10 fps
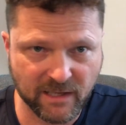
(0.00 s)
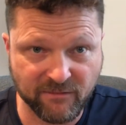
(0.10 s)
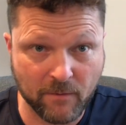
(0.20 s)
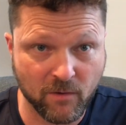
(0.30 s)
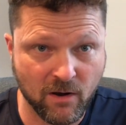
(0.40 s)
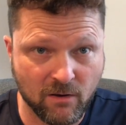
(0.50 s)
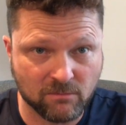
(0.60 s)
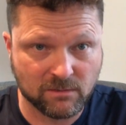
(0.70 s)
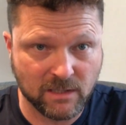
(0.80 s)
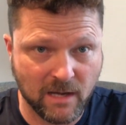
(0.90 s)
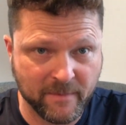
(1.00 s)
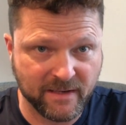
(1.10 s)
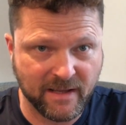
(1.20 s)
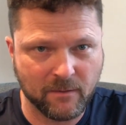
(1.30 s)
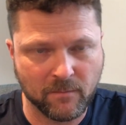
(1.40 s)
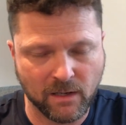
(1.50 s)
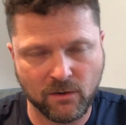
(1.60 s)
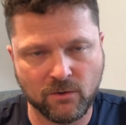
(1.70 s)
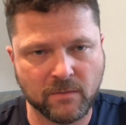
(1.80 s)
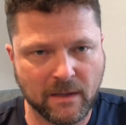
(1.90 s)
If I'm wrong, comment down
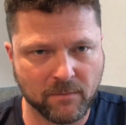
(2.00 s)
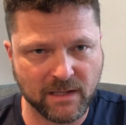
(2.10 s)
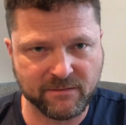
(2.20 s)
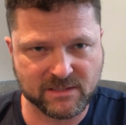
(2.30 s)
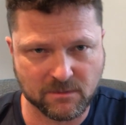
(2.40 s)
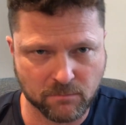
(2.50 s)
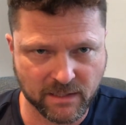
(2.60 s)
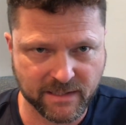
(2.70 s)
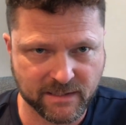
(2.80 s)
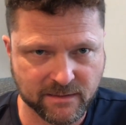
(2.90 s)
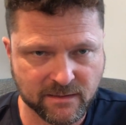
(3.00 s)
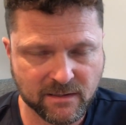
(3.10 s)
below, but I believe it's a blend.